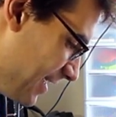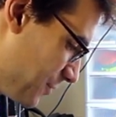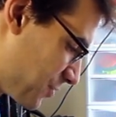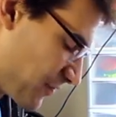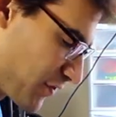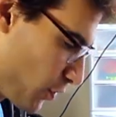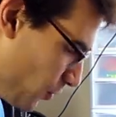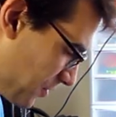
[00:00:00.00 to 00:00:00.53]
which
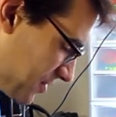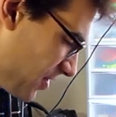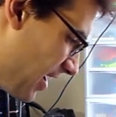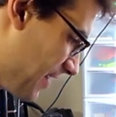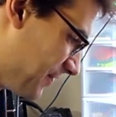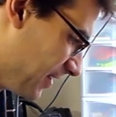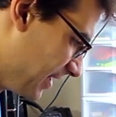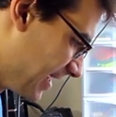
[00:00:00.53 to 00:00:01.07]
of course I'll
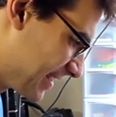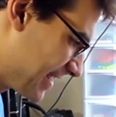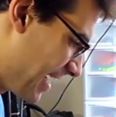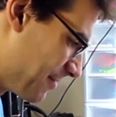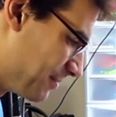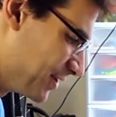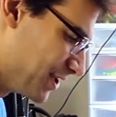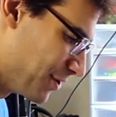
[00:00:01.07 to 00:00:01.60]
have the link
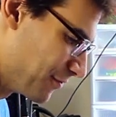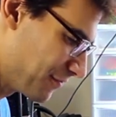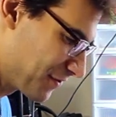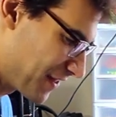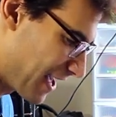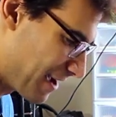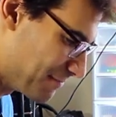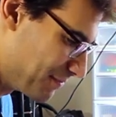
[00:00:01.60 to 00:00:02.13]
down below for
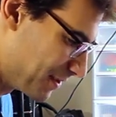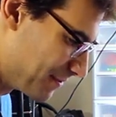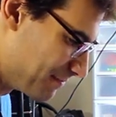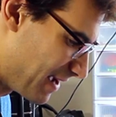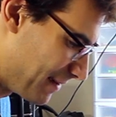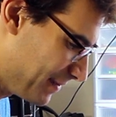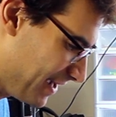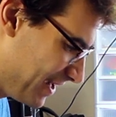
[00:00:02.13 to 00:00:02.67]
that. But
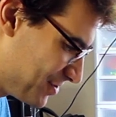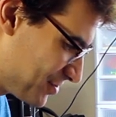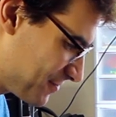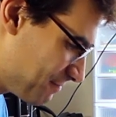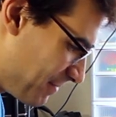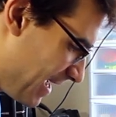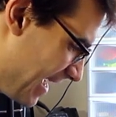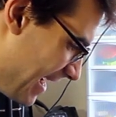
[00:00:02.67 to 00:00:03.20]
maybe I
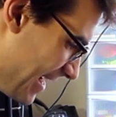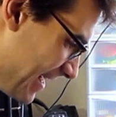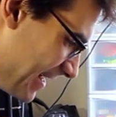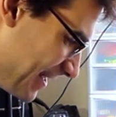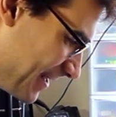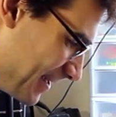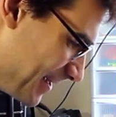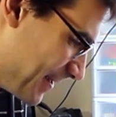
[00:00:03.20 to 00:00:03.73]
just buy